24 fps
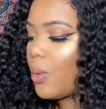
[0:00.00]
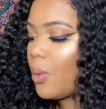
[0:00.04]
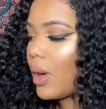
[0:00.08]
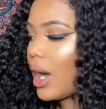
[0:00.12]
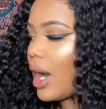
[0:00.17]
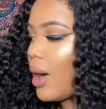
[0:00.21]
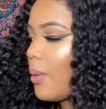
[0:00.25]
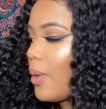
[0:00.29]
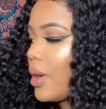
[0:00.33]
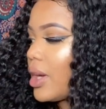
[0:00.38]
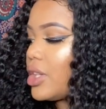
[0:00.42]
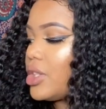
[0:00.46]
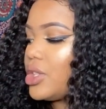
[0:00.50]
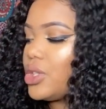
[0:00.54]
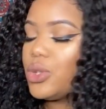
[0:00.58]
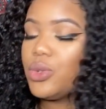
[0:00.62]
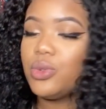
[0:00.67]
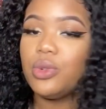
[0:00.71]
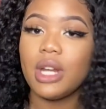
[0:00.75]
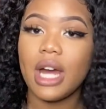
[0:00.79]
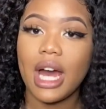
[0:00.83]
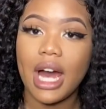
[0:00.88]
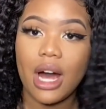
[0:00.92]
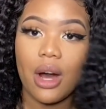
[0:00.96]
what I want to do
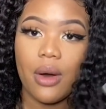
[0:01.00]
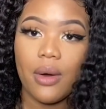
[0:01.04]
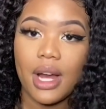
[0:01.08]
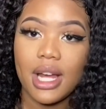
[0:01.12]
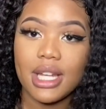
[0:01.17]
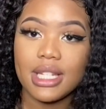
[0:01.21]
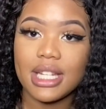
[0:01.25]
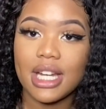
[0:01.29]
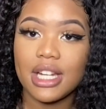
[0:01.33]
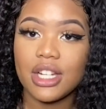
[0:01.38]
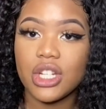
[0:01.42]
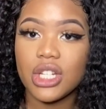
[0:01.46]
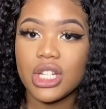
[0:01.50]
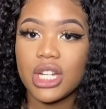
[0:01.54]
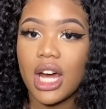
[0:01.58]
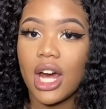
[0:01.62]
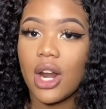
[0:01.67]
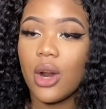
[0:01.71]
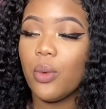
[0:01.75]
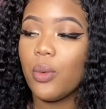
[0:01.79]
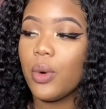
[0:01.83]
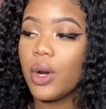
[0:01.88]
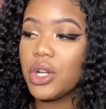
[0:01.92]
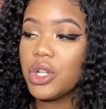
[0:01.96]
now is I just kind
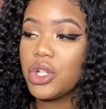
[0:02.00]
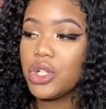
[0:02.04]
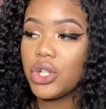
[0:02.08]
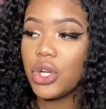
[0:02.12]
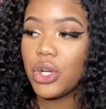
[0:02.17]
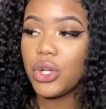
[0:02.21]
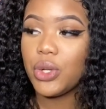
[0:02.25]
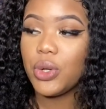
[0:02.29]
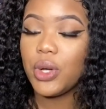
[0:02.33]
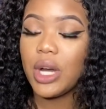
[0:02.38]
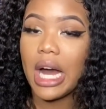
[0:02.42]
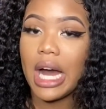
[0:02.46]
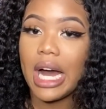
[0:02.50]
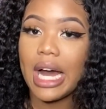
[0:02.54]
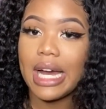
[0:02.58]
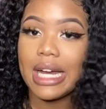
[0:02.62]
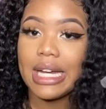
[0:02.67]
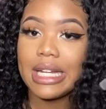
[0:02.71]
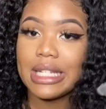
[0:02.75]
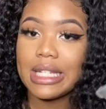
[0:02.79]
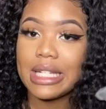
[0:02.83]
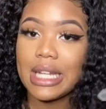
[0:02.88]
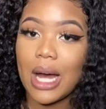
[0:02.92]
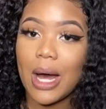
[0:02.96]
of want to show you
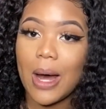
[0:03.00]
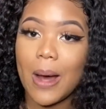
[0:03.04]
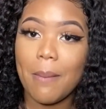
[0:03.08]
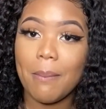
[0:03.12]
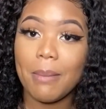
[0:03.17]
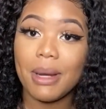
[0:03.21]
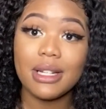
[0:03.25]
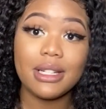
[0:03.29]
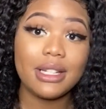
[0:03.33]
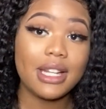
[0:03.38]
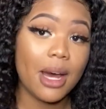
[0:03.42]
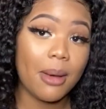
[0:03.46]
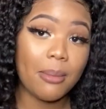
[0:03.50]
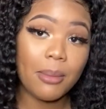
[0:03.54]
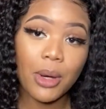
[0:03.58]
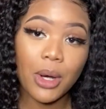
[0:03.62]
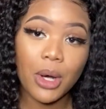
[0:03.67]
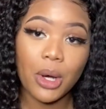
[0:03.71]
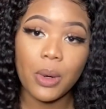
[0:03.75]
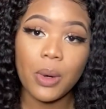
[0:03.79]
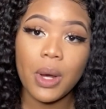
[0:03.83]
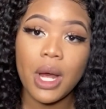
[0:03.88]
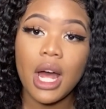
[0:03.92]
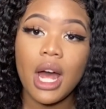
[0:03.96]
guys a
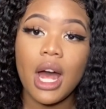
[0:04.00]
demo